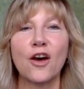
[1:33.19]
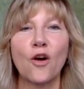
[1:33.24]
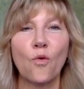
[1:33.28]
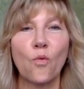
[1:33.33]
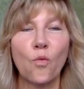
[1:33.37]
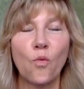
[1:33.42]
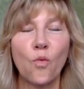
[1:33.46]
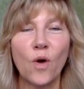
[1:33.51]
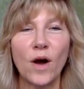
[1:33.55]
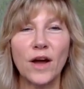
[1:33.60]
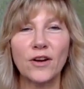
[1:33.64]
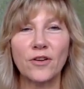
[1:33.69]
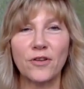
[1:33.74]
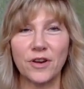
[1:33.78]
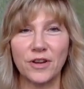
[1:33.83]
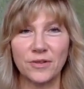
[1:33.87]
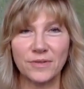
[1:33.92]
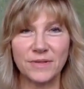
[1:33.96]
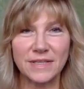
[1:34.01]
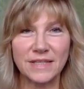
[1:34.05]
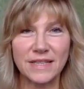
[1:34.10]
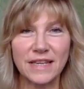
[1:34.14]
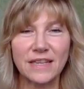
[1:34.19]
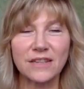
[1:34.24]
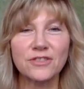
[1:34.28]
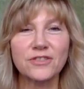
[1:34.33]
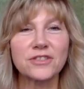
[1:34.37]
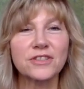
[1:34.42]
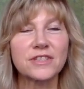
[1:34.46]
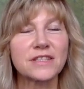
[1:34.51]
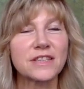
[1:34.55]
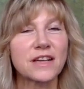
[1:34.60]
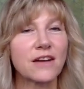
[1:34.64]
What are you saying
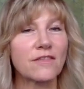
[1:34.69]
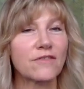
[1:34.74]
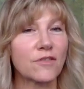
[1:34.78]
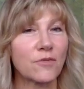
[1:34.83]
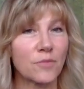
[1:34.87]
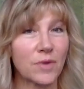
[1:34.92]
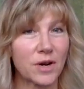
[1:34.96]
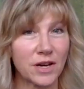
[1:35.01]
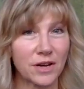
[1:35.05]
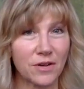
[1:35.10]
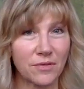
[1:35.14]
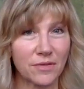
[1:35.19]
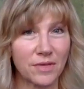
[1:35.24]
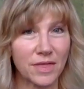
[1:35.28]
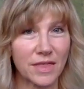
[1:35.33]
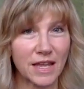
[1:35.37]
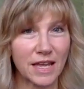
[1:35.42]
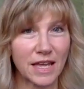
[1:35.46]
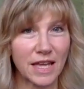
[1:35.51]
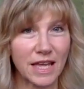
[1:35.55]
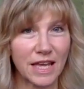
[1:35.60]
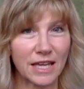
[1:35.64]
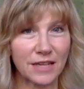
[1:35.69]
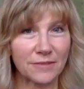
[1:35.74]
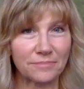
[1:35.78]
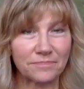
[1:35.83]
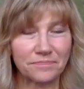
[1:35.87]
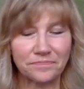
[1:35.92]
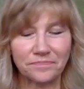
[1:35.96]
to yourself and what are you thinking?